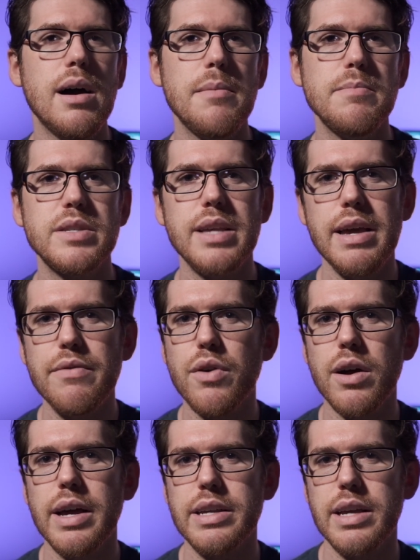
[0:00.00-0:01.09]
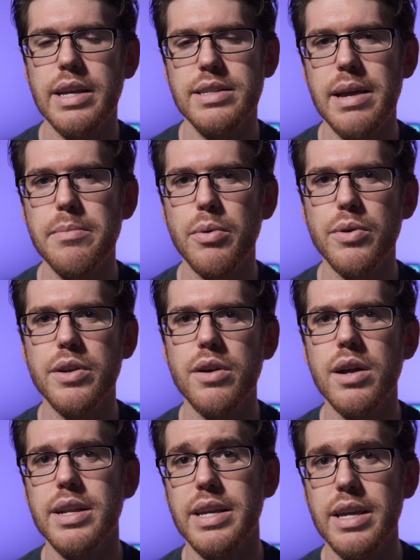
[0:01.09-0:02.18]
Say for like example, you're
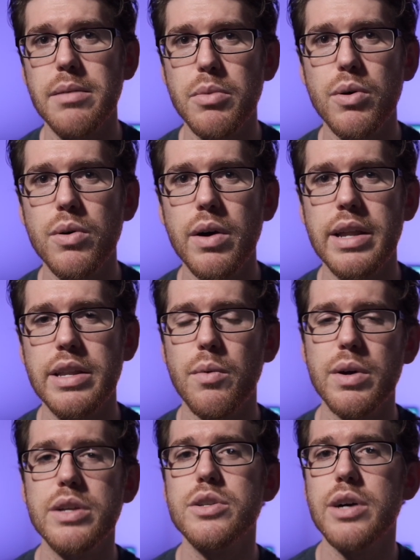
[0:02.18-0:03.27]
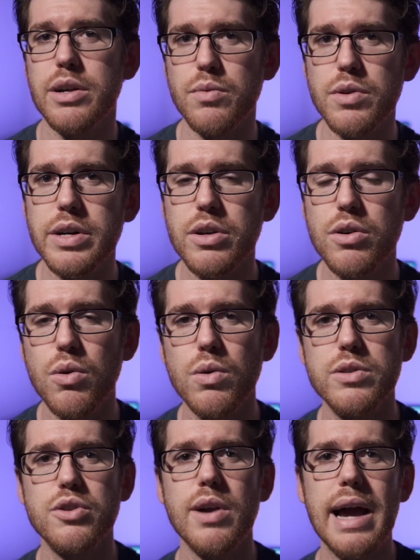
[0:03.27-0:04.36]
on a gimbal and you want to do like a really cool
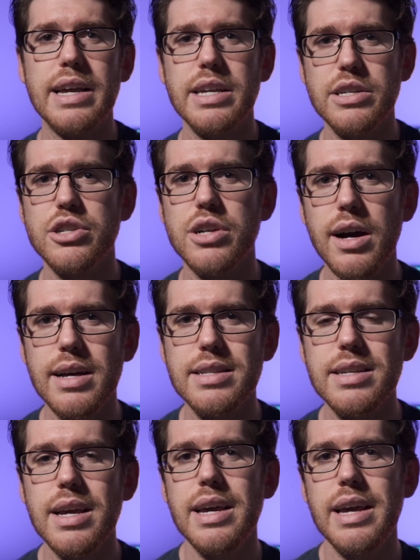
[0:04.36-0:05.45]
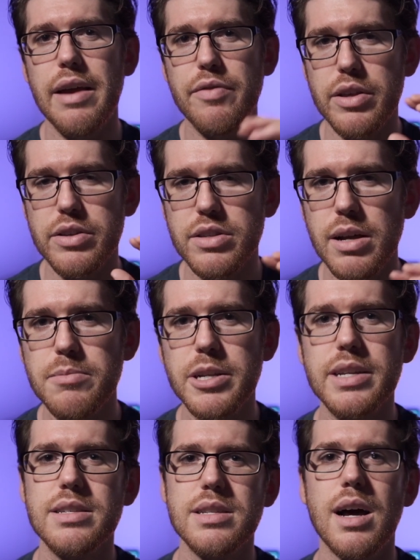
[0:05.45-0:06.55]
tracking shot. If the subject
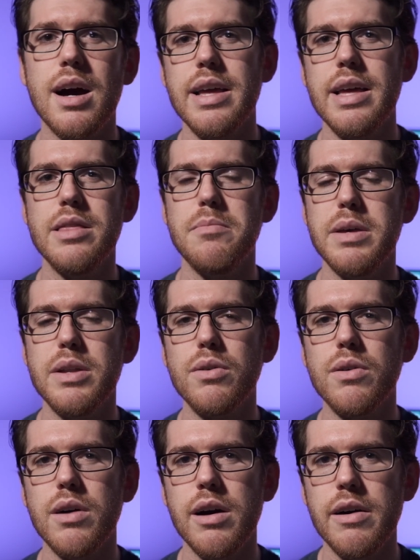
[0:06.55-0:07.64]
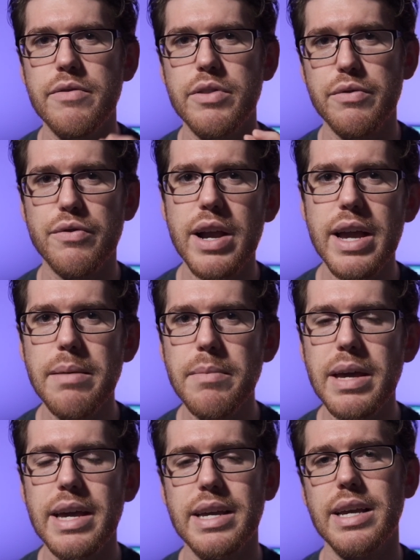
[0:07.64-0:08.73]
is not in the middle of the frame,
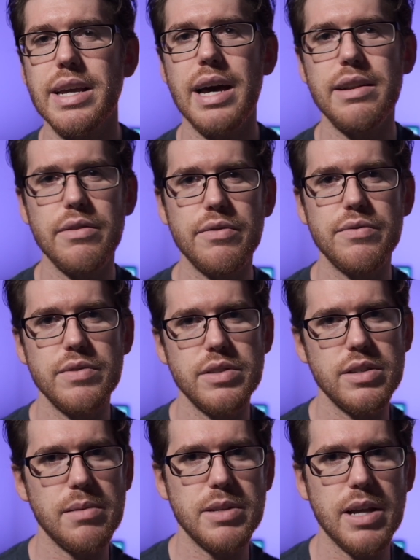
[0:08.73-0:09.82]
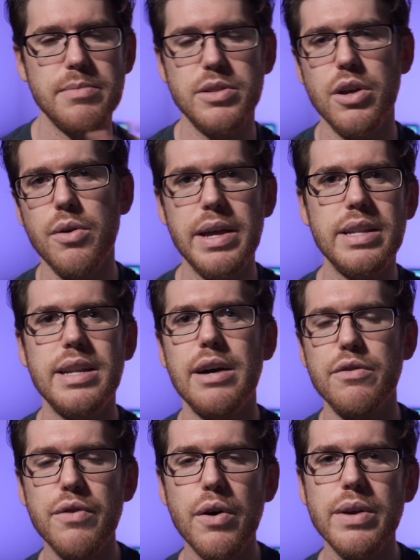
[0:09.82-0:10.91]
it can kind of sometimes go in and out
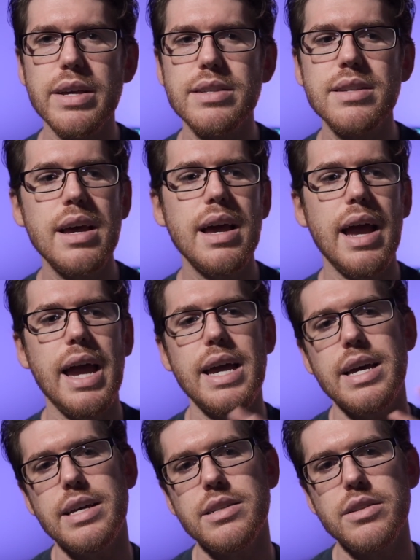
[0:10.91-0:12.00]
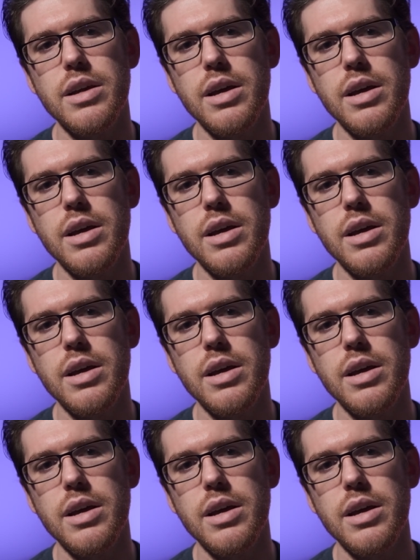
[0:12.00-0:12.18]
of focus, and